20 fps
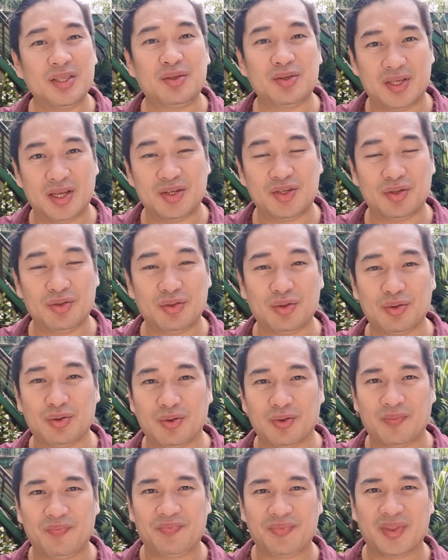to station 2.
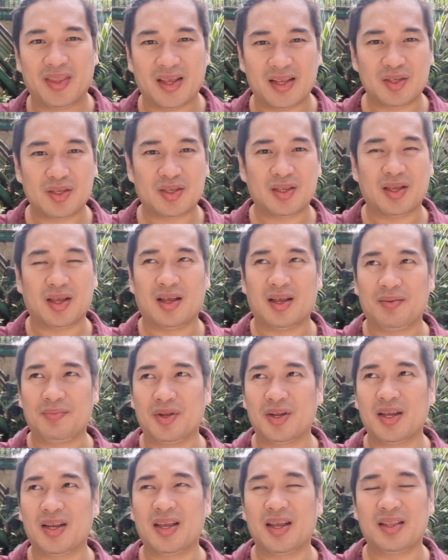That's you're
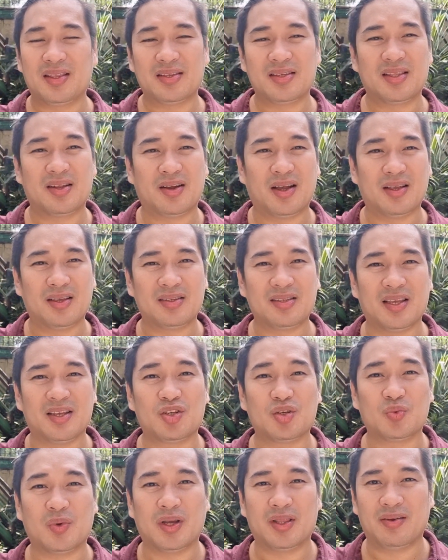gonna get this at the
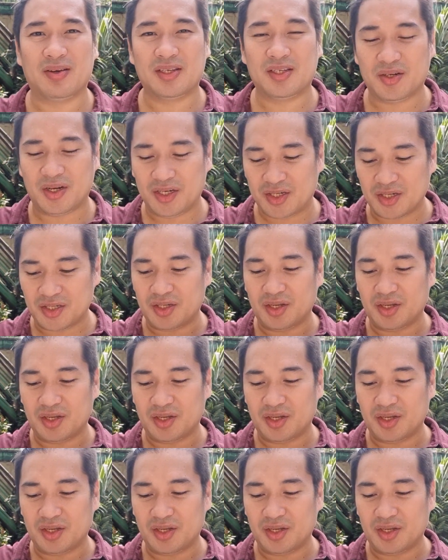station 1 registration.